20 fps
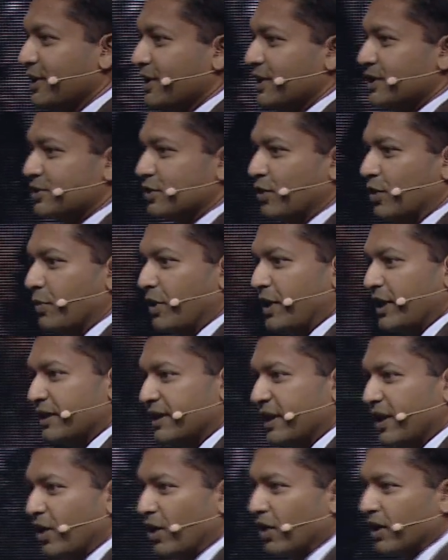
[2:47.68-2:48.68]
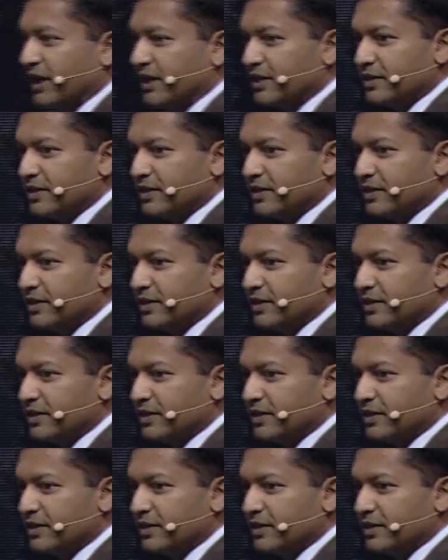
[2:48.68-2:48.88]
So in the early